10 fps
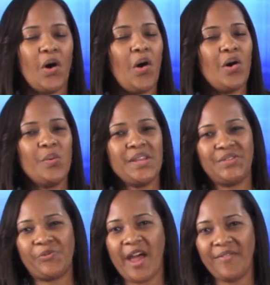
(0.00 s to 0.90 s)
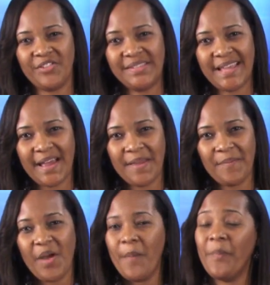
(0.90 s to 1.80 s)
always arrive on
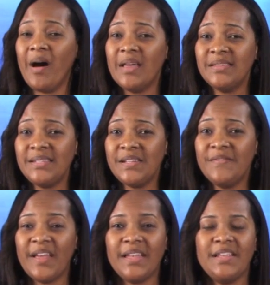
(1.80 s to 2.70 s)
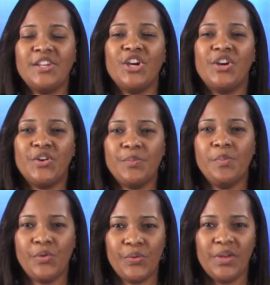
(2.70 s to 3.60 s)
time, positive and in a good
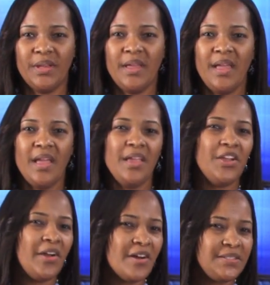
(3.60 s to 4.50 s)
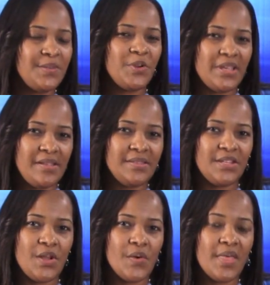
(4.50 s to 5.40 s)
mood. Your customer needs
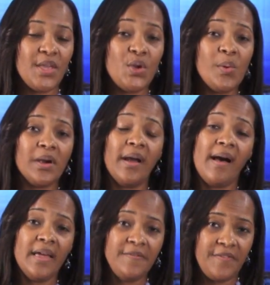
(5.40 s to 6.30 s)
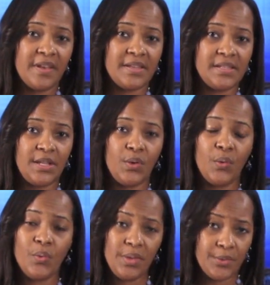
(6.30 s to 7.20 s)
to know that you are confident in
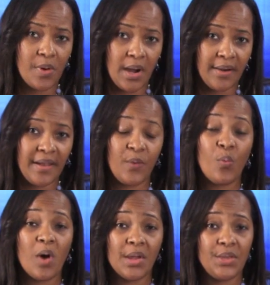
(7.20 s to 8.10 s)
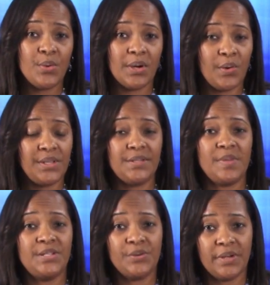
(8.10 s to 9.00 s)
who you are and what you are going to
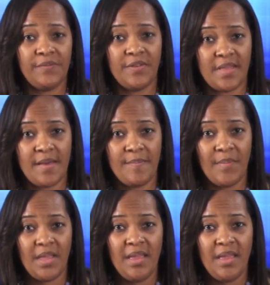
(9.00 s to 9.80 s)
be doing for them.